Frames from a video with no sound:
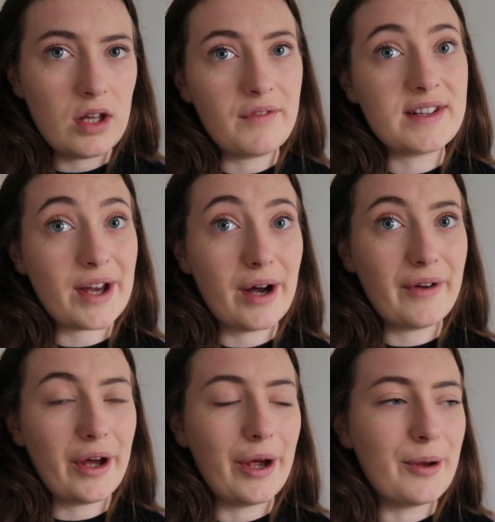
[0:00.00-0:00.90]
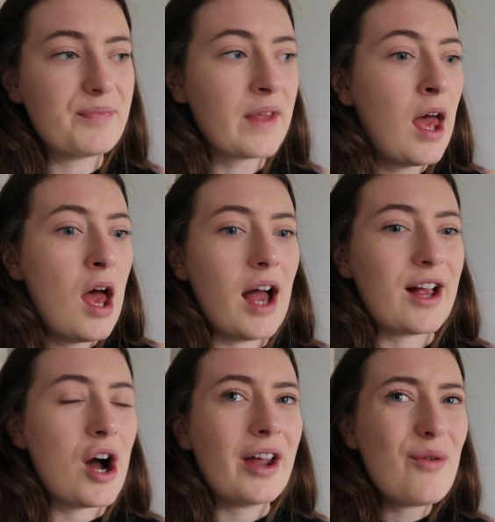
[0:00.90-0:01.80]
in the office, half at home. I
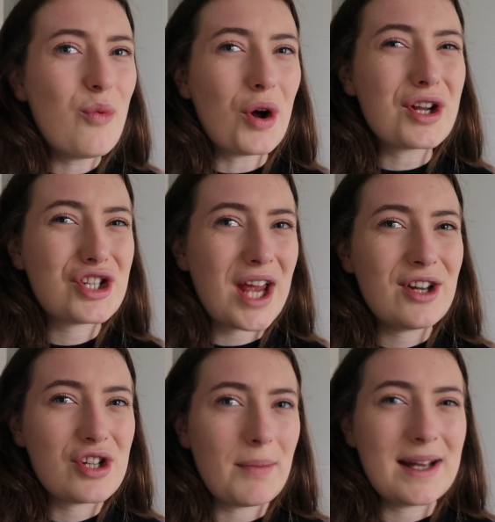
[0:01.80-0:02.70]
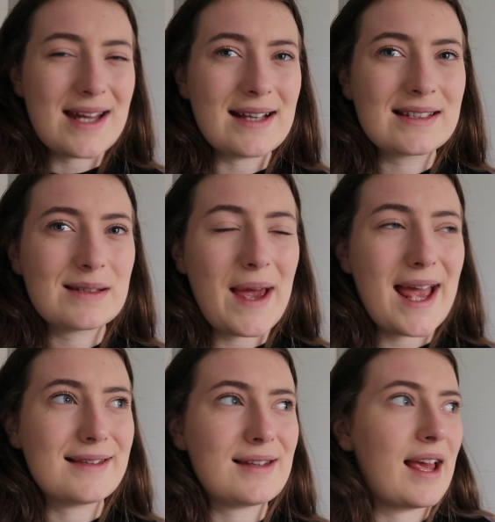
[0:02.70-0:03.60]
kind of want to change up my desk
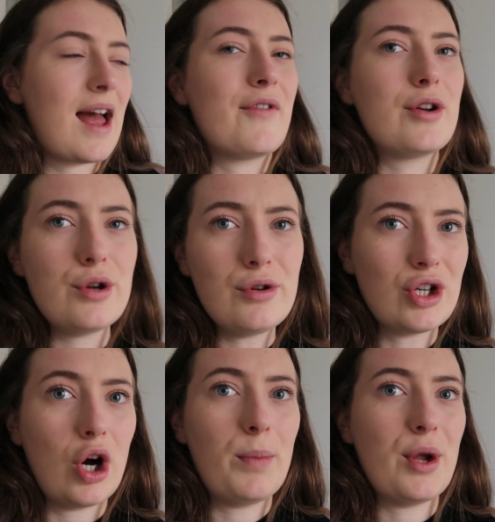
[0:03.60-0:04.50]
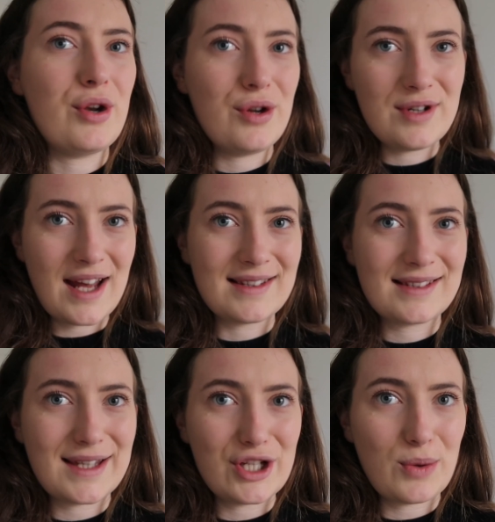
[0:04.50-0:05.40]
space to like have a new job, a new
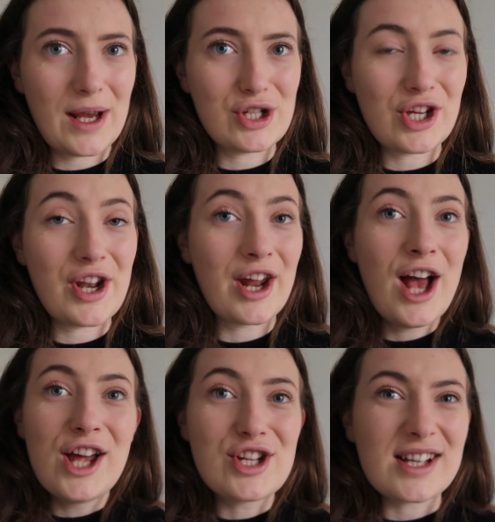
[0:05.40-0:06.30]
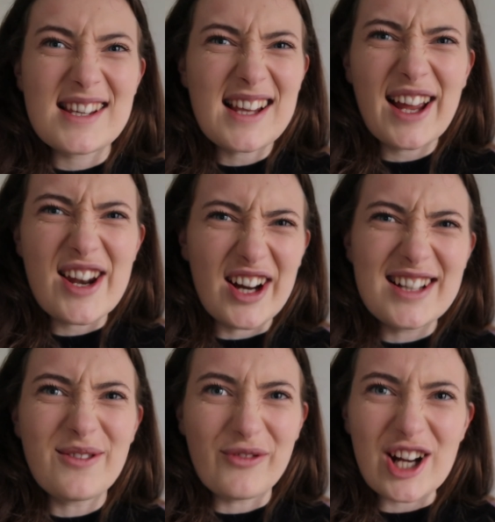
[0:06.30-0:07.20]
desk situation, just as like a
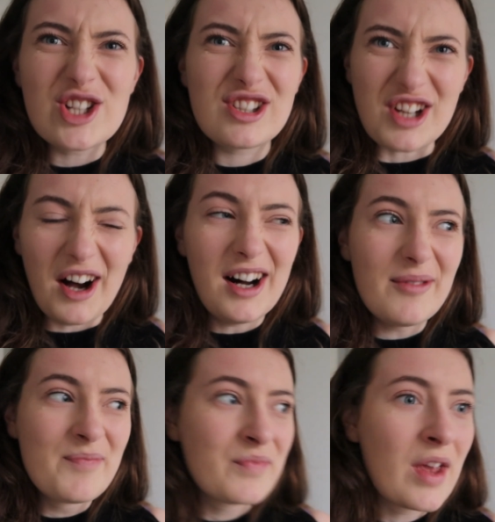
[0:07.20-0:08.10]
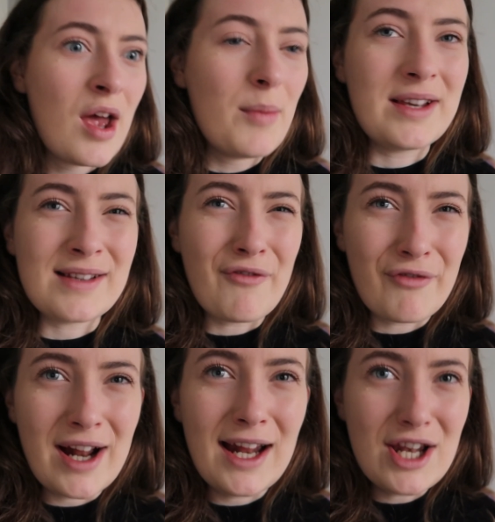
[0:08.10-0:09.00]
nice fresh start, because I've
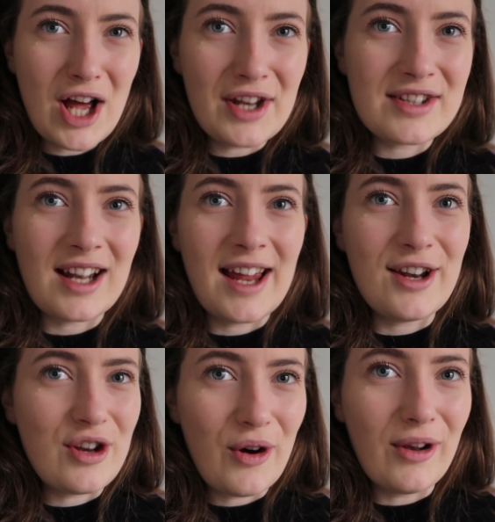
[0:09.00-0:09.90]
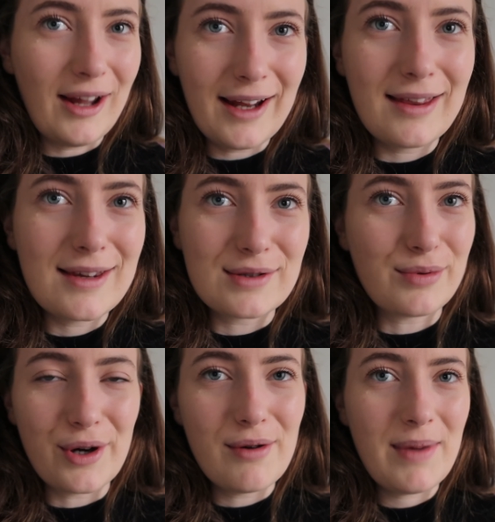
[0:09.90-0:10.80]
really learnt to like not like this
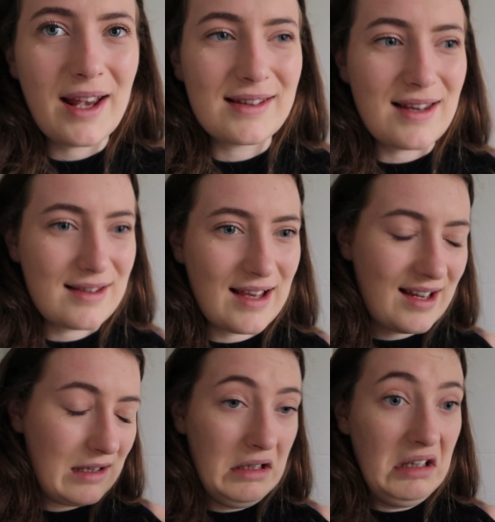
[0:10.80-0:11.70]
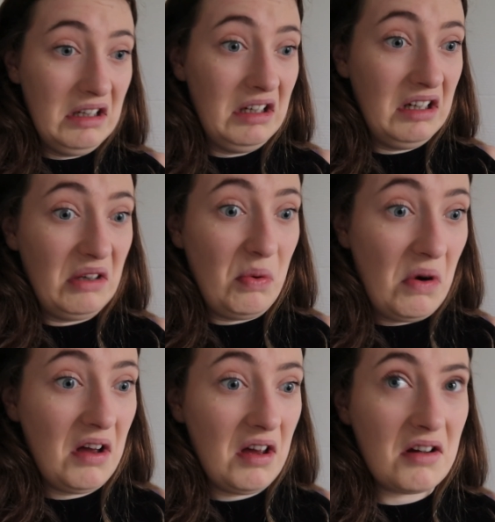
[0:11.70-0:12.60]
room because it's like, ugh,
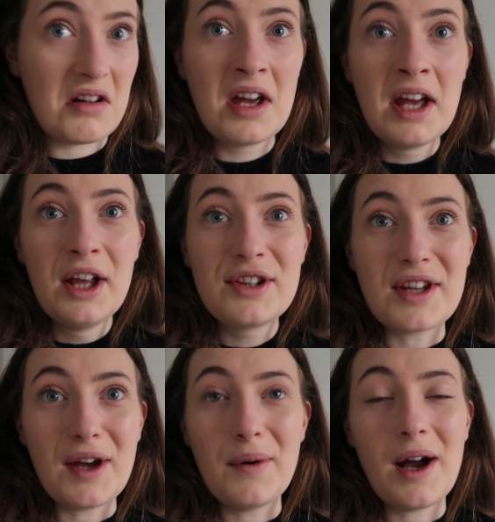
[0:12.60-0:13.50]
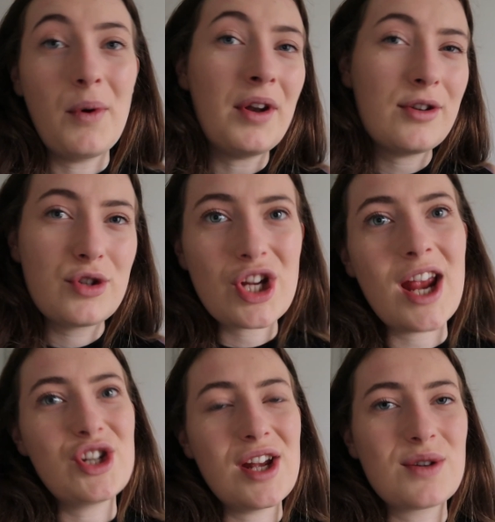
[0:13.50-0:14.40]
work. So I want to
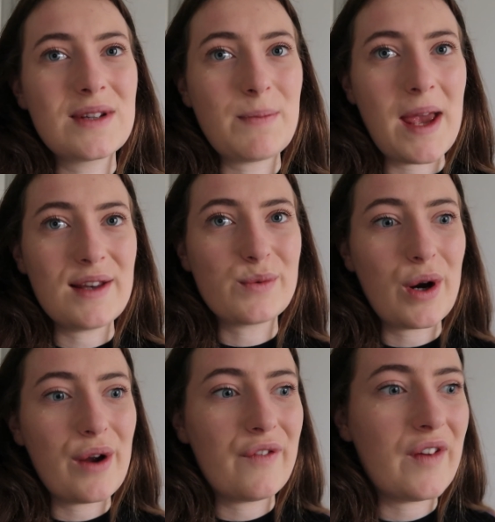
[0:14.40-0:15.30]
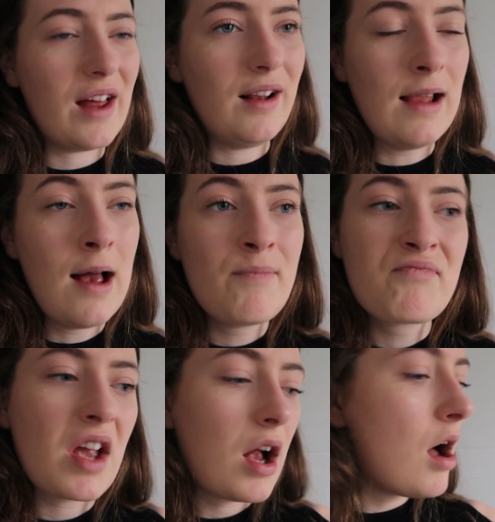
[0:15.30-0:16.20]
change it into a space where I feel
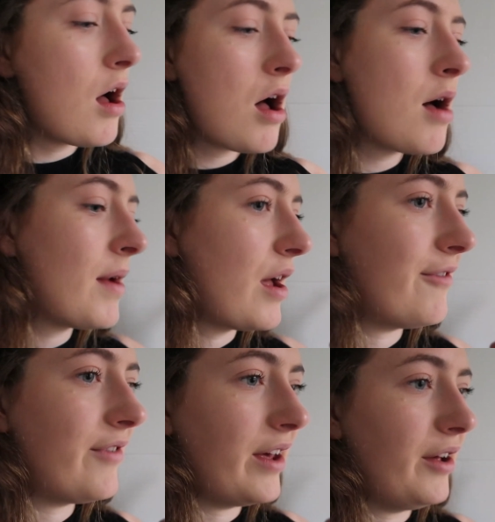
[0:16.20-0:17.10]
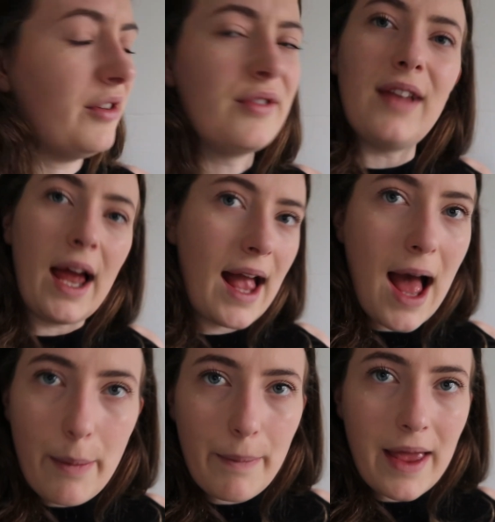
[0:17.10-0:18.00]
calm, I feel like
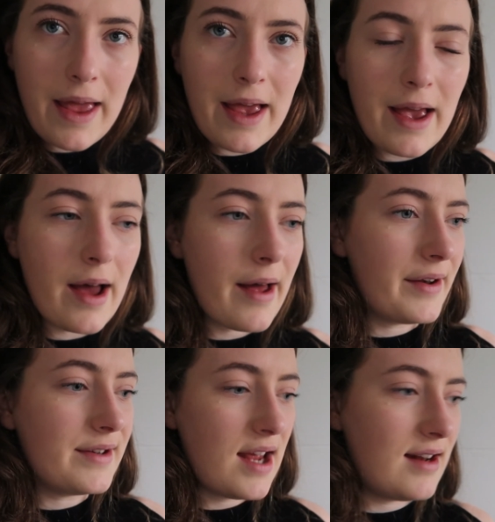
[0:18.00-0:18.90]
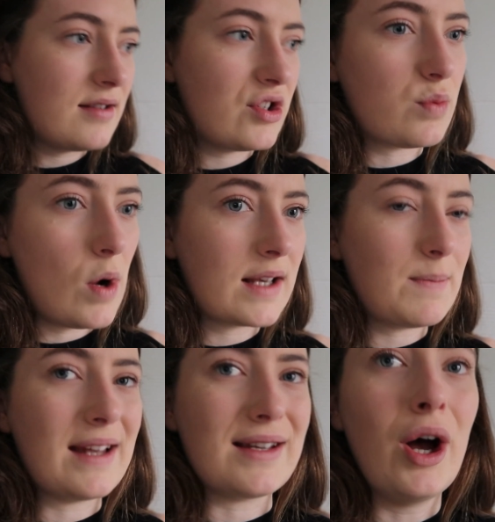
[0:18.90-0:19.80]
happy, and it just works
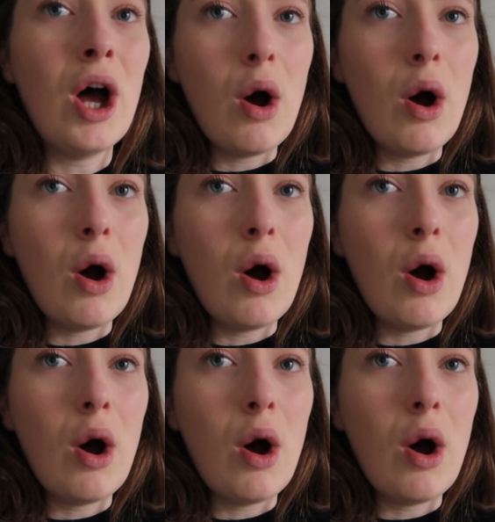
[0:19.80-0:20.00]
better.